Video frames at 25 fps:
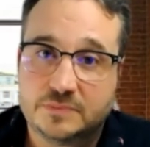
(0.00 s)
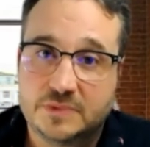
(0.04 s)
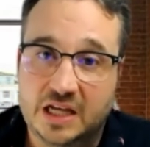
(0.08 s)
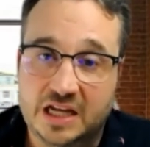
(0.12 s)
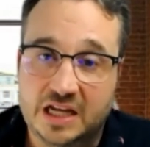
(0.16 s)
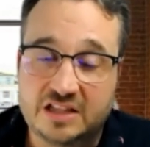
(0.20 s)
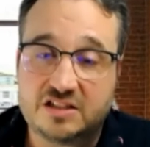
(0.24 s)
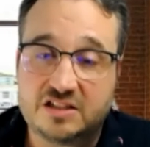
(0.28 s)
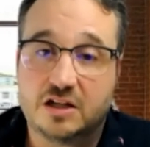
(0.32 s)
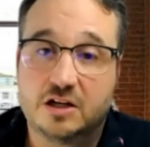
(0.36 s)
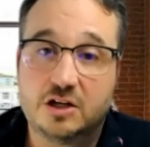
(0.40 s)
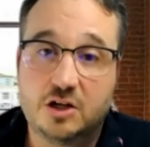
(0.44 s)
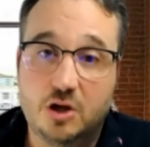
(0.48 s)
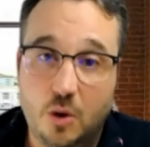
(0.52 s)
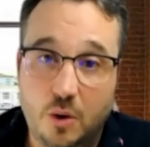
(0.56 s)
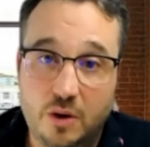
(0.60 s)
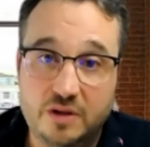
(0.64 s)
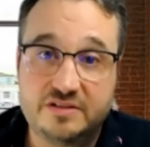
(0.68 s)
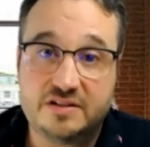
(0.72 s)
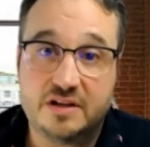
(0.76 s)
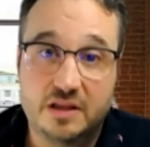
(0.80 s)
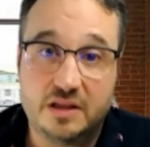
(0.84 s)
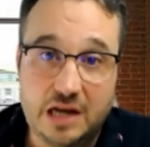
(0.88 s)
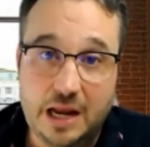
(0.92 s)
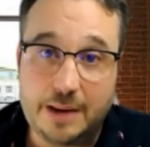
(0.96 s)
It's going to go on
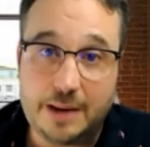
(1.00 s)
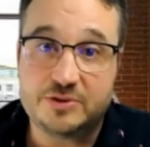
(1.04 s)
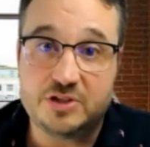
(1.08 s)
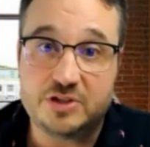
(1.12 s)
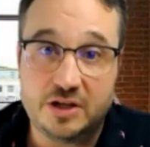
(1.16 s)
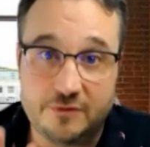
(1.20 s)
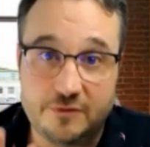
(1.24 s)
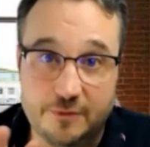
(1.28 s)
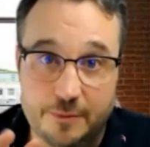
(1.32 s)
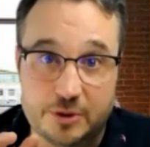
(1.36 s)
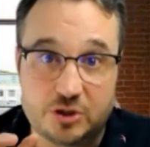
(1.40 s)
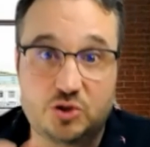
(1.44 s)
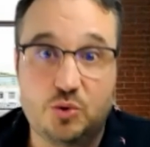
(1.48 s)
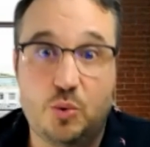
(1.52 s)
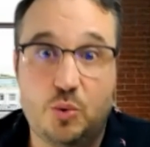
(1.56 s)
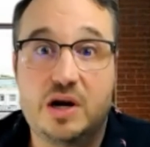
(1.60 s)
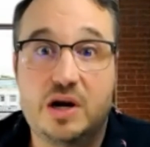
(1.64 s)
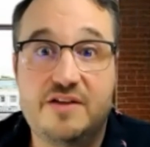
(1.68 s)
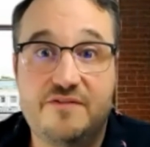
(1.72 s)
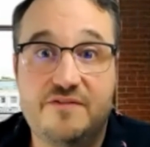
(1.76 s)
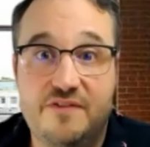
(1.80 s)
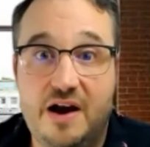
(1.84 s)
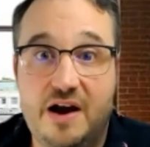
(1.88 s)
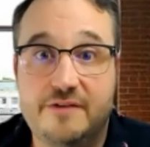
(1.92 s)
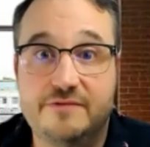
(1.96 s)
sale on Amazon for about
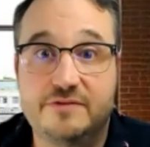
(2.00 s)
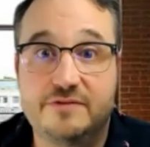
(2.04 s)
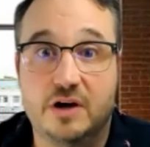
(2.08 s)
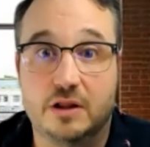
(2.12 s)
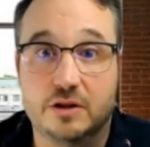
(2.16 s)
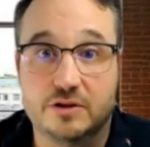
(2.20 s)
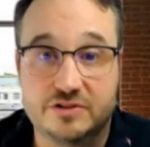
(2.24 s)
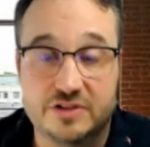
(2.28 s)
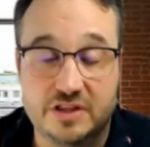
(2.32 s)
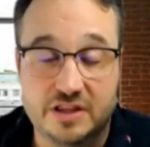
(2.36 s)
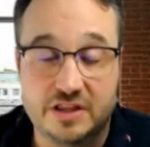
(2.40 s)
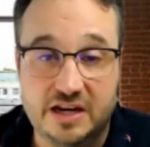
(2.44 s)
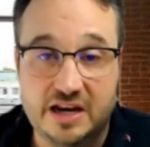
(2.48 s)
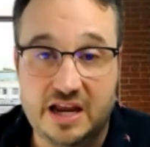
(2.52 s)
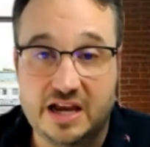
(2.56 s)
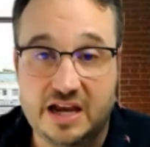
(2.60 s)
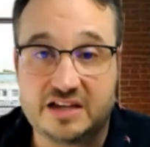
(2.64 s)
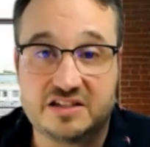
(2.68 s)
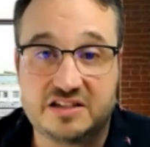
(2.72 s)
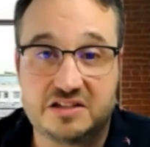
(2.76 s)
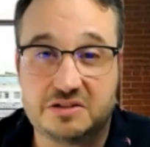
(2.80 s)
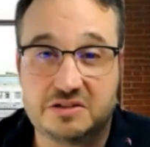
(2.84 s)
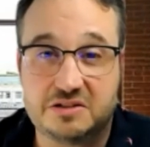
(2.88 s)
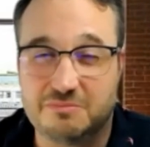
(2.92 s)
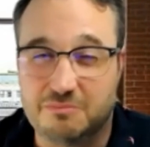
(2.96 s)
$25 in the
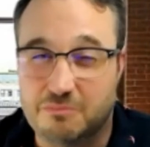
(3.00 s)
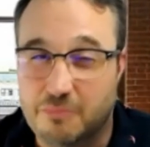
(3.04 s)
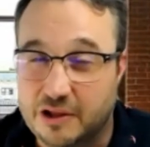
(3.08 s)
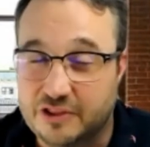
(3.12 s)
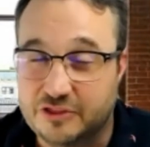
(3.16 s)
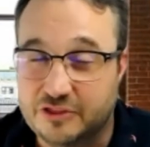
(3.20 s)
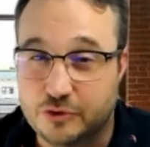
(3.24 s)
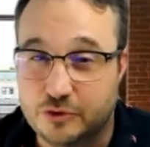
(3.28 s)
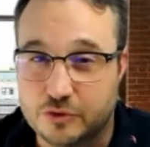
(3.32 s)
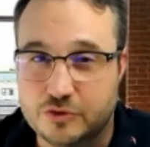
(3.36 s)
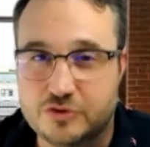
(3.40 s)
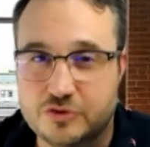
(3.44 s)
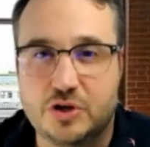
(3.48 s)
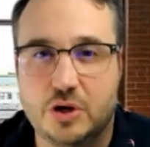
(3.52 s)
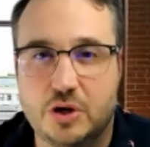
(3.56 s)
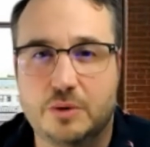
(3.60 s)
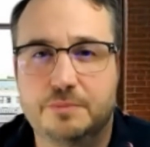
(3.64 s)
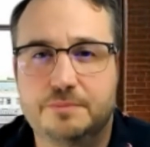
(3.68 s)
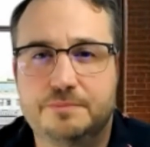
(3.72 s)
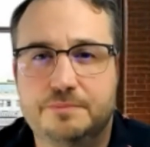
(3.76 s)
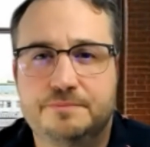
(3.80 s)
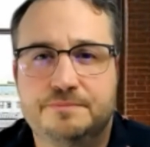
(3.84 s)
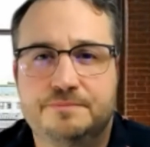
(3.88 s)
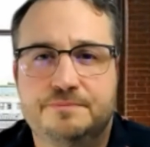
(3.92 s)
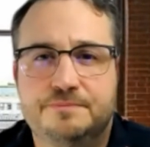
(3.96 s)
next month or so,
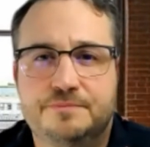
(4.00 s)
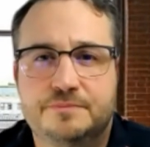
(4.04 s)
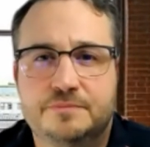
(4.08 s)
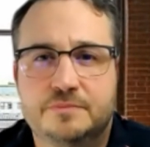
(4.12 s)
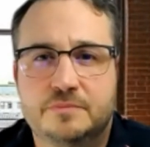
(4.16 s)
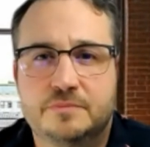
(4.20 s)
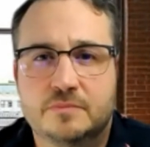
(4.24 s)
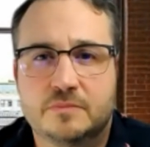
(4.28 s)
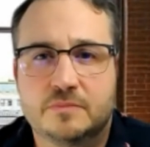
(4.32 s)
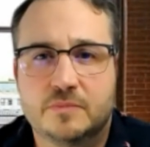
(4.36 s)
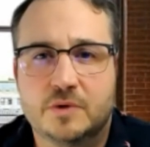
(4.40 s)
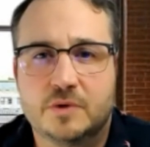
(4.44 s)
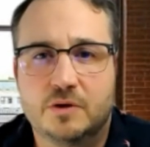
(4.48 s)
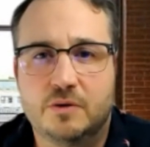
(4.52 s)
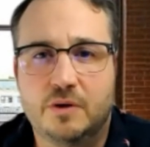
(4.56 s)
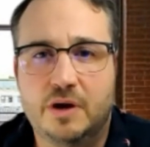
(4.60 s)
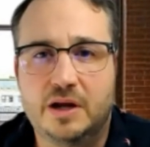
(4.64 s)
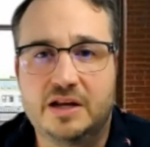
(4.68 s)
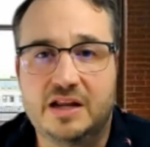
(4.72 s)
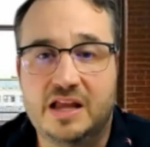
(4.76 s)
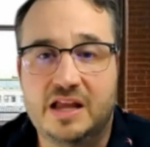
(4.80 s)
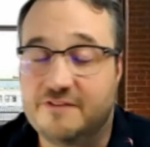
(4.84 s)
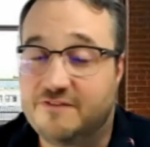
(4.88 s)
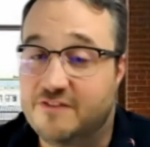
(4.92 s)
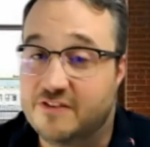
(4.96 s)

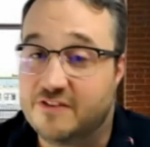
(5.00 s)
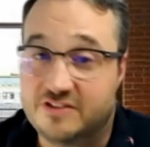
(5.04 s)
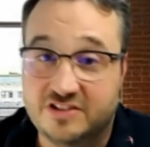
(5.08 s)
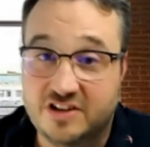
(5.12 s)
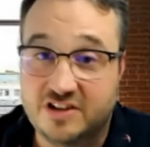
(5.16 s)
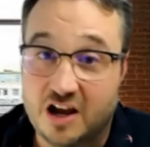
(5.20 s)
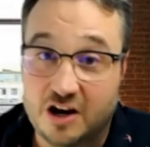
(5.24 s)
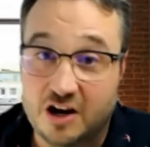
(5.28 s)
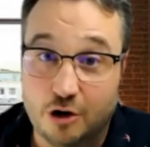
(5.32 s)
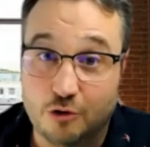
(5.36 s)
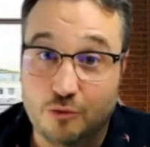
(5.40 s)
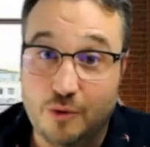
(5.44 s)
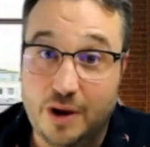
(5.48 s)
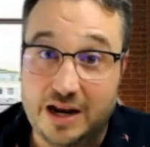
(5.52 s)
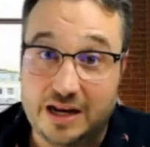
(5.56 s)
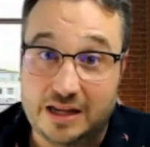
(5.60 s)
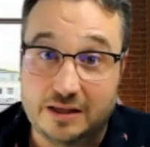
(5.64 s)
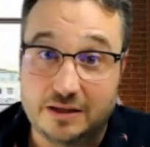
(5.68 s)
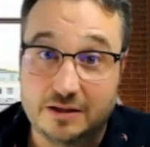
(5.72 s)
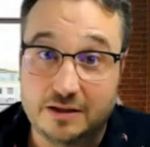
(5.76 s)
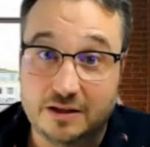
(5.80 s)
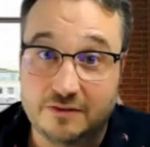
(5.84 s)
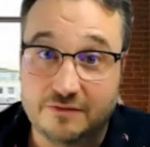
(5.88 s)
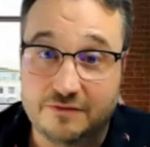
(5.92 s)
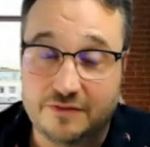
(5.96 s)
right? If it's not
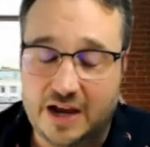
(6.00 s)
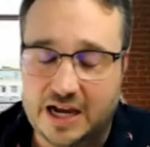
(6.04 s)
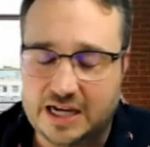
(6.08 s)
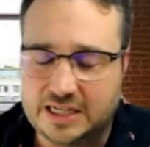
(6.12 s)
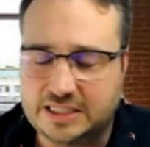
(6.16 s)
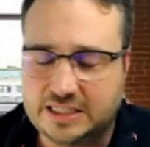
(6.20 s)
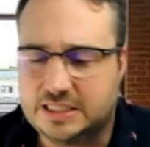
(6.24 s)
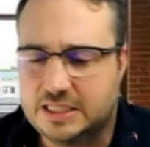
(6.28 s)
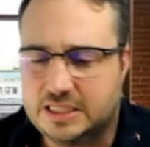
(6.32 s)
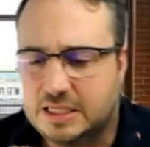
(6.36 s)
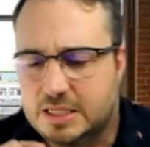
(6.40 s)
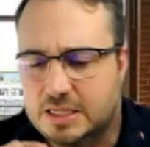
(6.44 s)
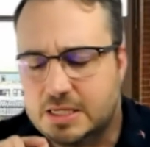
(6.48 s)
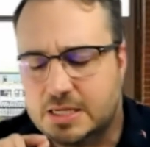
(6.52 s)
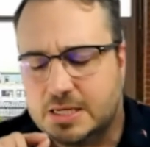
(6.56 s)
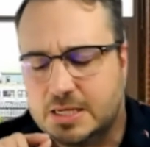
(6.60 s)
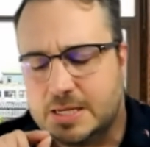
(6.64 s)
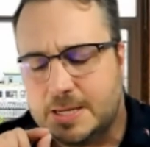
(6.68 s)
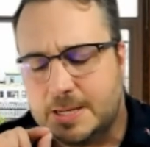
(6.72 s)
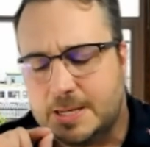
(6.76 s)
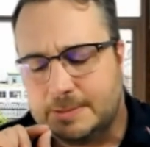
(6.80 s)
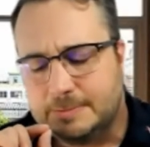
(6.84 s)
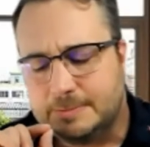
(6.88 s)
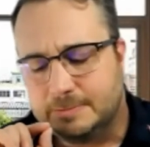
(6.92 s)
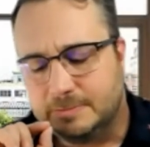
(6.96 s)
already, in fact,
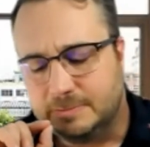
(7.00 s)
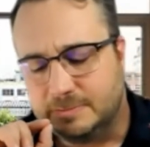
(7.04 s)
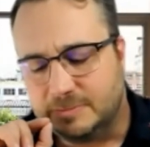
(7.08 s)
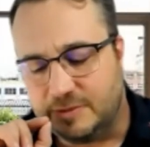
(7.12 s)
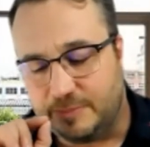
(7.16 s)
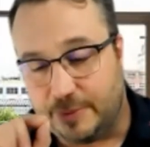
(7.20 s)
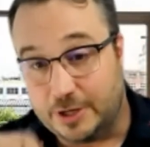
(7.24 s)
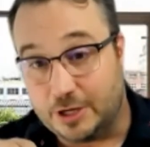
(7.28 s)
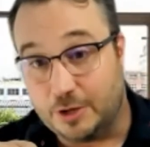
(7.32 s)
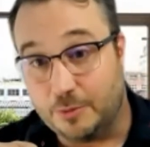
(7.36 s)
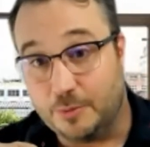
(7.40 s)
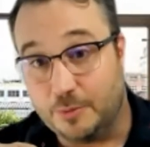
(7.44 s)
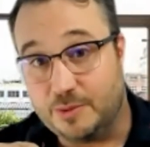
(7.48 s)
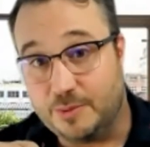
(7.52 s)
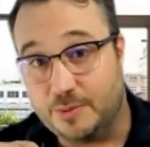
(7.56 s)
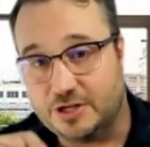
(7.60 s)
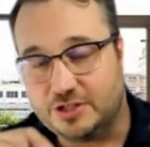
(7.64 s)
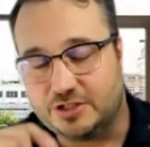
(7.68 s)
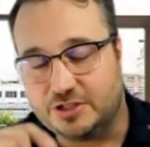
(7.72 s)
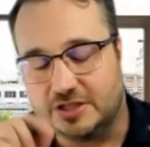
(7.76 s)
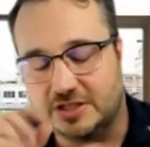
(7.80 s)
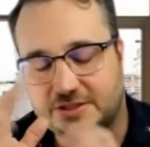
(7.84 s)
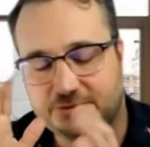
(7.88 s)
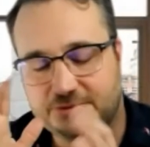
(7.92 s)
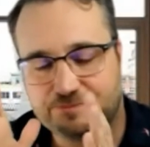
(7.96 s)
depending on when you
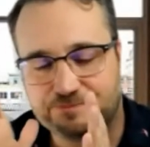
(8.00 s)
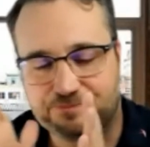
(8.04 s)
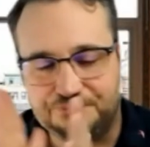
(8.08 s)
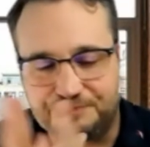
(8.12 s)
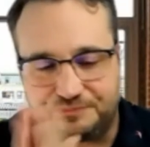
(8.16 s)
watch this.